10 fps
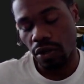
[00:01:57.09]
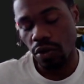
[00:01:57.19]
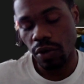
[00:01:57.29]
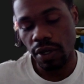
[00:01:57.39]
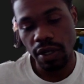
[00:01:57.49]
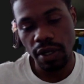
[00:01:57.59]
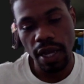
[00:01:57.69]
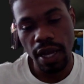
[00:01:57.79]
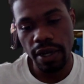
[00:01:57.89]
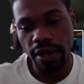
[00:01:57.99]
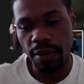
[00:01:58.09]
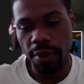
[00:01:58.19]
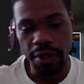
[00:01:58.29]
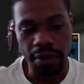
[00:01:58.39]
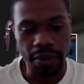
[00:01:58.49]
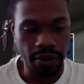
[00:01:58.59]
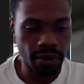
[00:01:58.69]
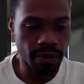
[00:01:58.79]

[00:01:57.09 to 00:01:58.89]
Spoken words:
dude in the goddamn nails.